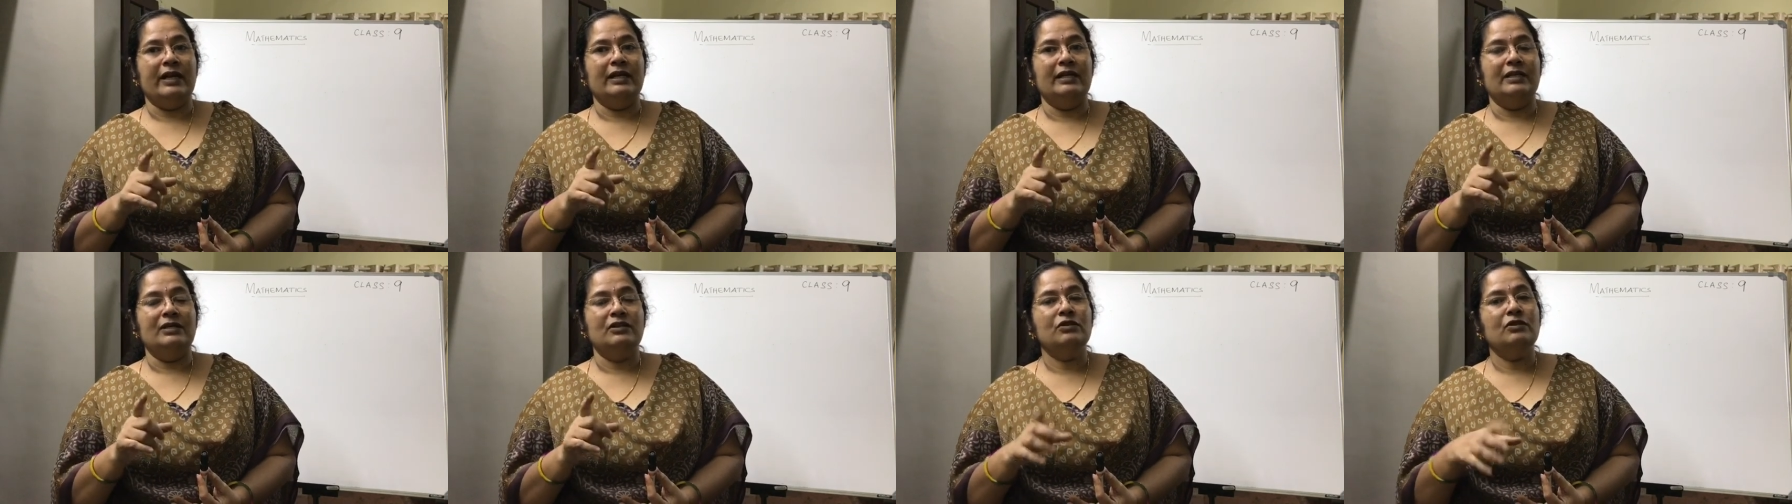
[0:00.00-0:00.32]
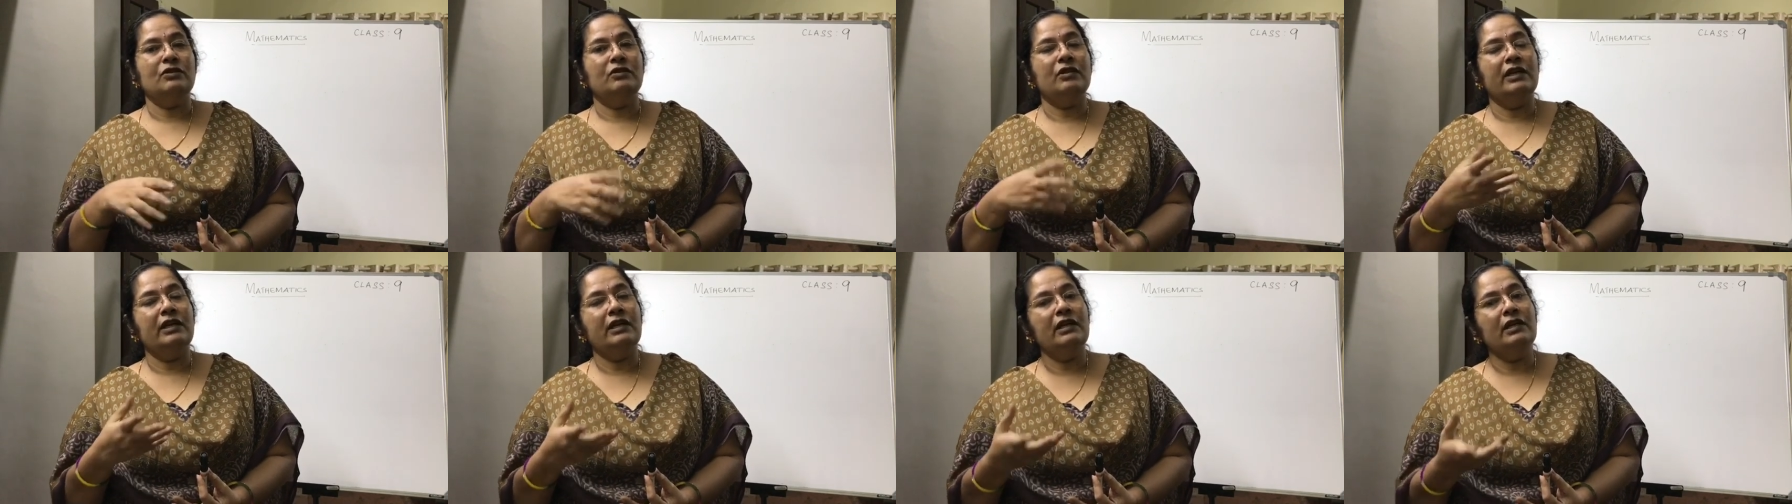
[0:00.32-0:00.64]
So
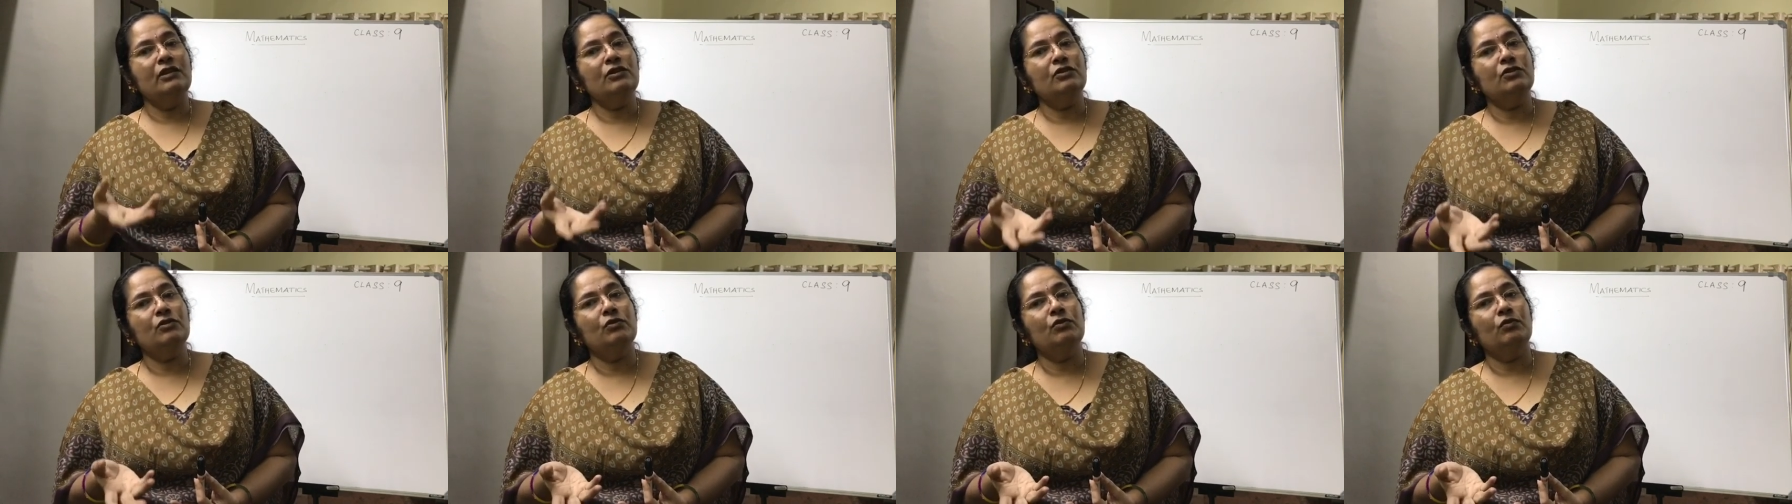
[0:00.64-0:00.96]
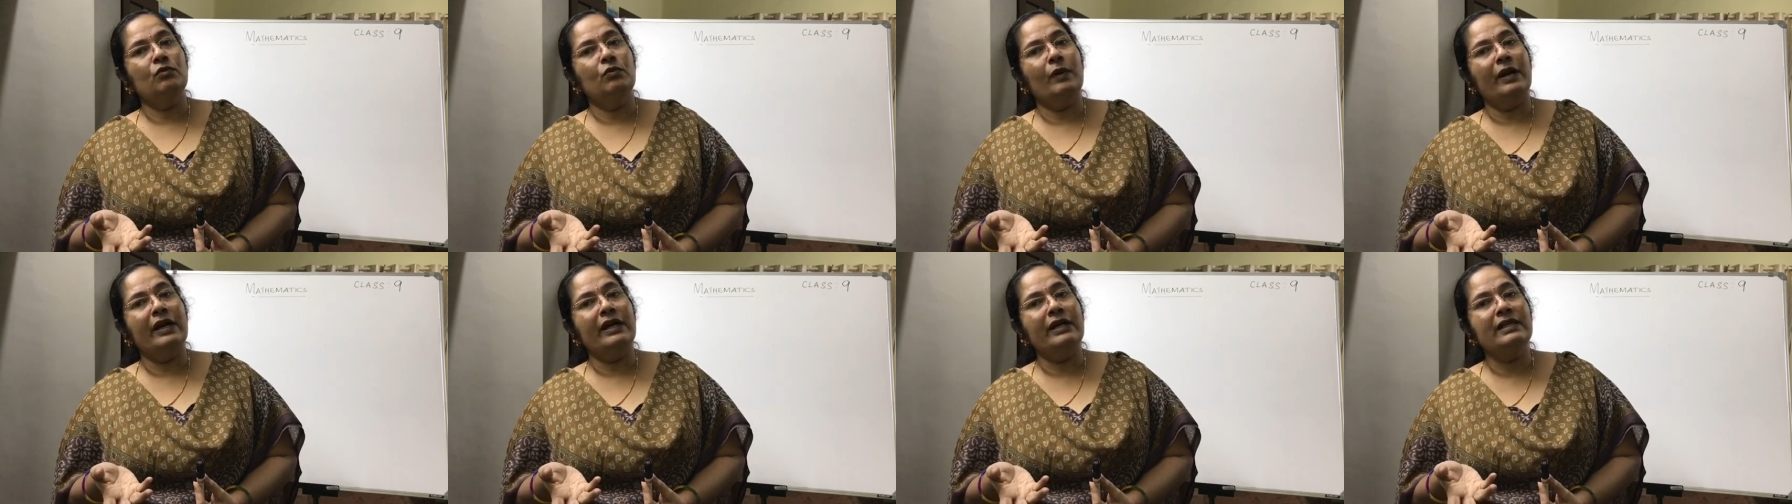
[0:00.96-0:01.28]
3 into
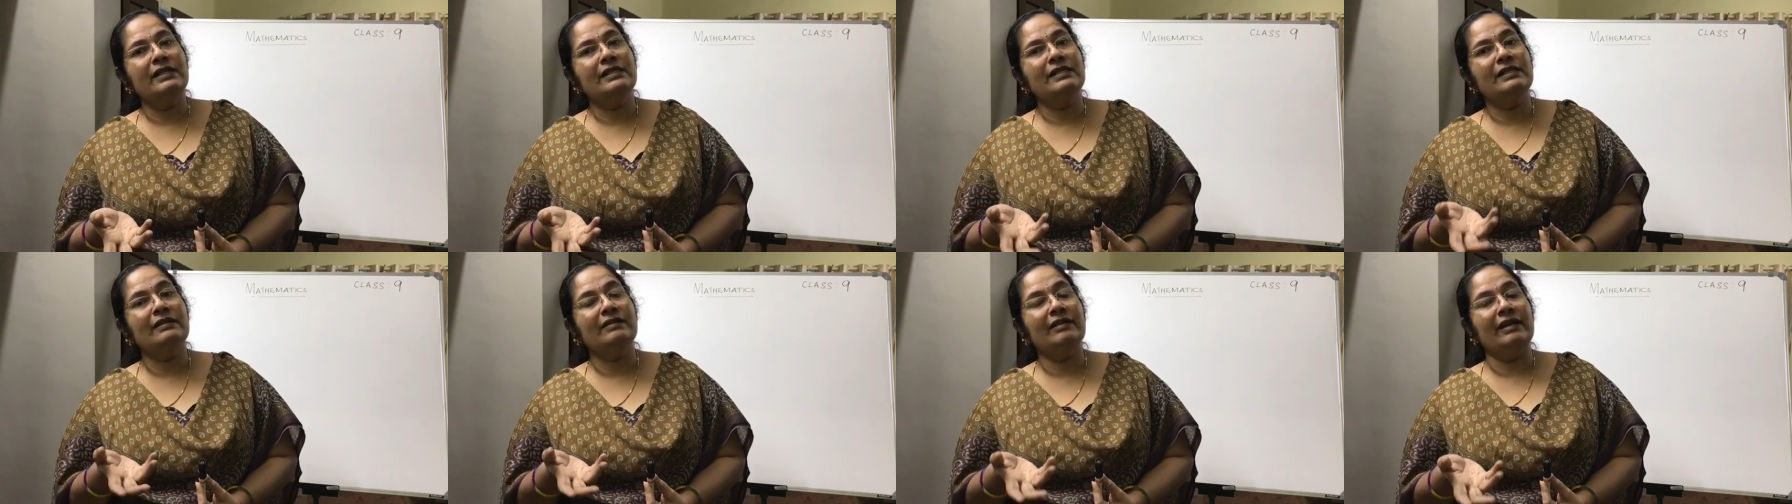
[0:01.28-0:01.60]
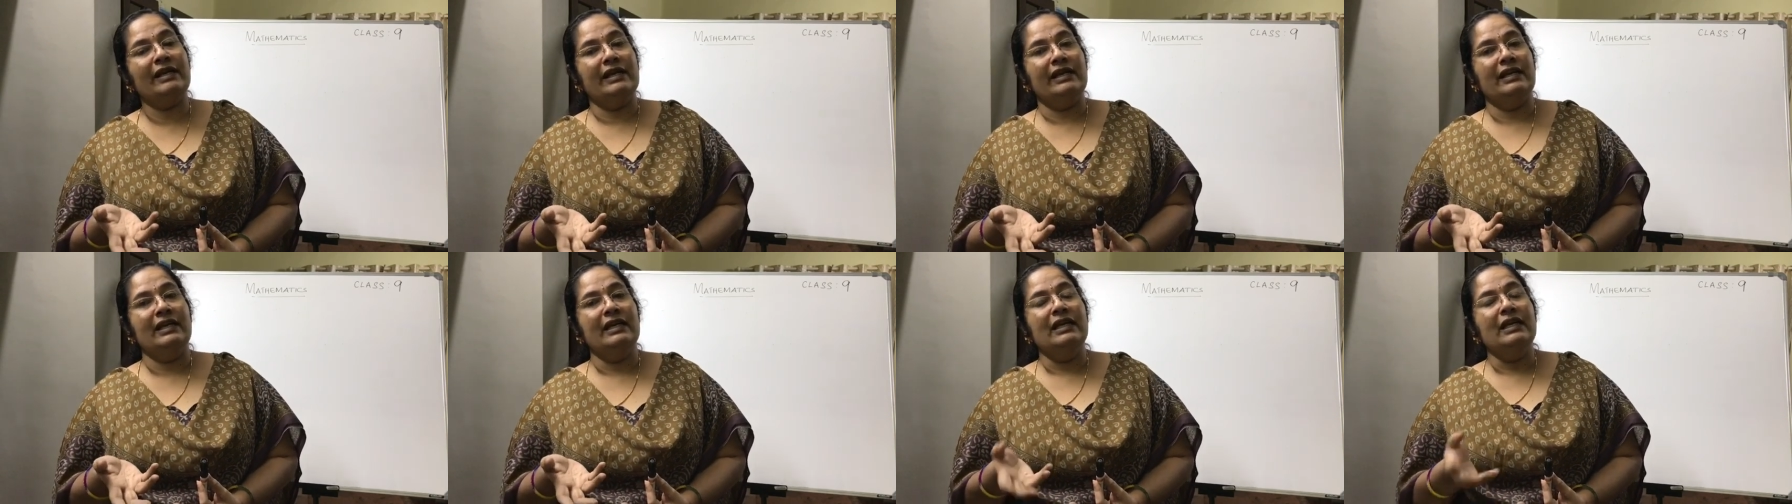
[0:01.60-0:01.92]
1 is
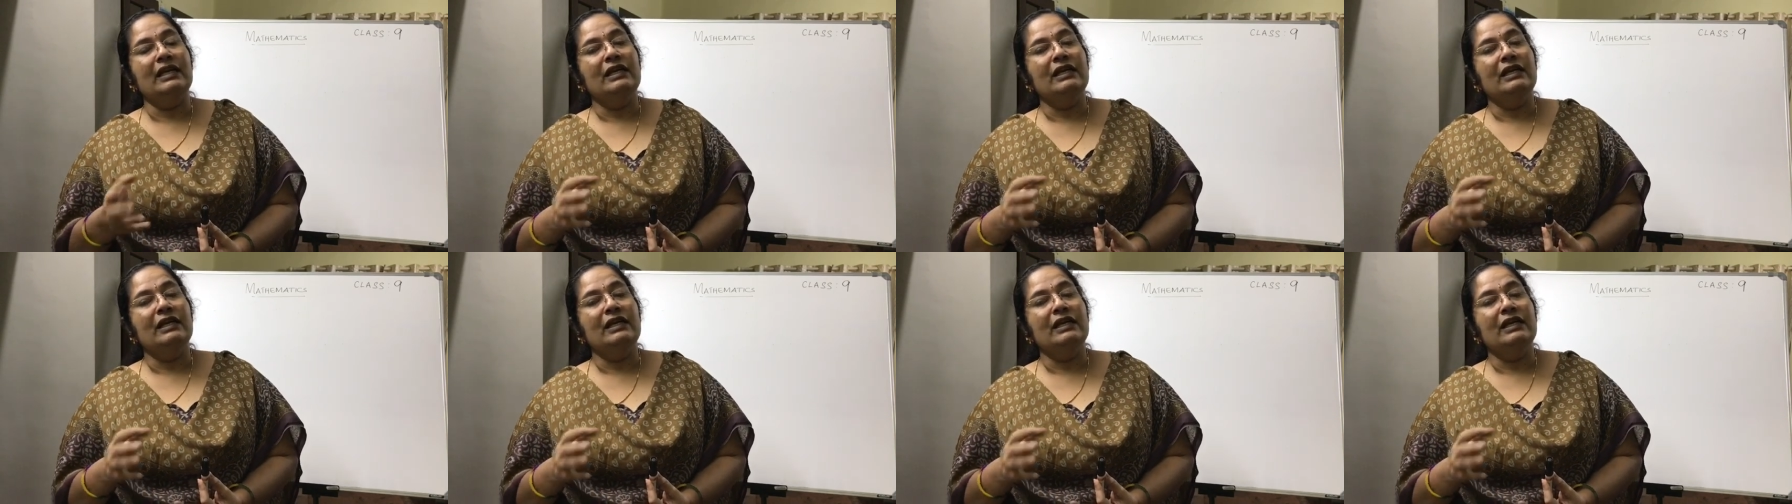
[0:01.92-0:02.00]
3.